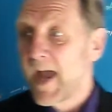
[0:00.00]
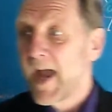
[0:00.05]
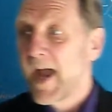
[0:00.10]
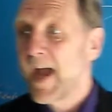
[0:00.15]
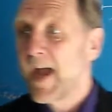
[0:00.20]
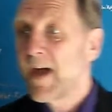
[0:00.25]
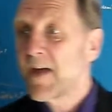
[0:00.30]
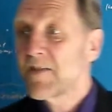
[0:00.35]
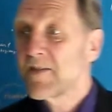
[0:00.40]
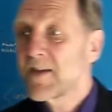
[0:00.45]

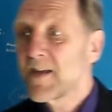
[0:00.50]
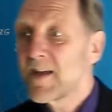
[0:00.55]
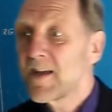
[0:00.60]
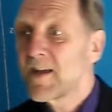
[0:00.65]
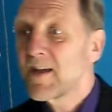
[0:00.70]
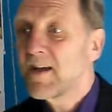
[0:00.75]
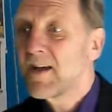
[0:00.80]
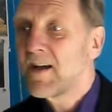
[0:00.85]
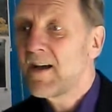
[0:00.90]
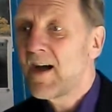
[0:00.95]
Are
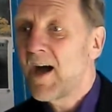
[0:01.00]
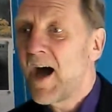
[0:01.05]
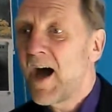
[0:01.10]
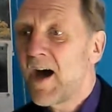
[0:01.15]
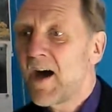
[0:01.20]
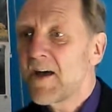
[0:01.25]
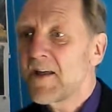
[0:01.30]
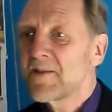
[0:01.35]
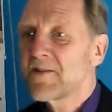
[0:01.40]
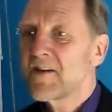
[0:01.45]
there
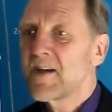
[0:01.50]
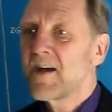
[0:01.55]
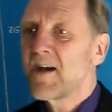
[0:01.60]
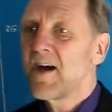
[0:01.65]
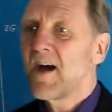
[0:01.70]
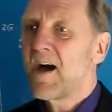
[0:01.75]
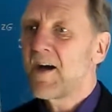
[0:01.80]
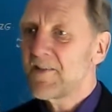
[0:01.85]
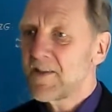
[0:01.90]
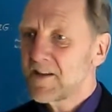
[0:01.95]

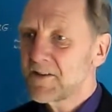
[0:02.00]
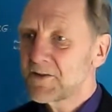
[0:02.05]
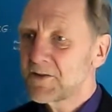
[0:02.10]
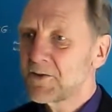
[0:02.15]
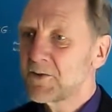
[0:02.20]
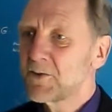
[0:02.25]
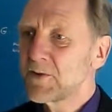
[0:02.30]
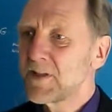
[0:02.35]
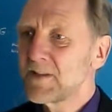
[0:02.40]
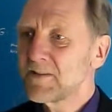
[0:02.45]
other
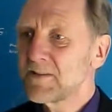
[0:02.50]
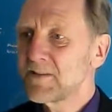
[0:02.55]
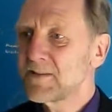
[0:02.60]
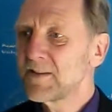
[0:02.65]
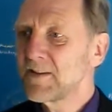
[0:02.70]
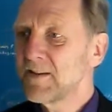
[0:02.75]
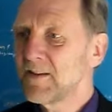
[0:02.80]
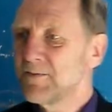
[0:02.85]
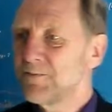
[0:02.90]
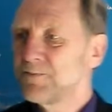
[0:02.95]
students
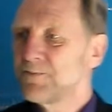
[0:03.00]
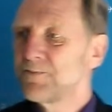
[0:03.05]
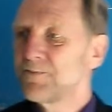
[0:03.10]
here?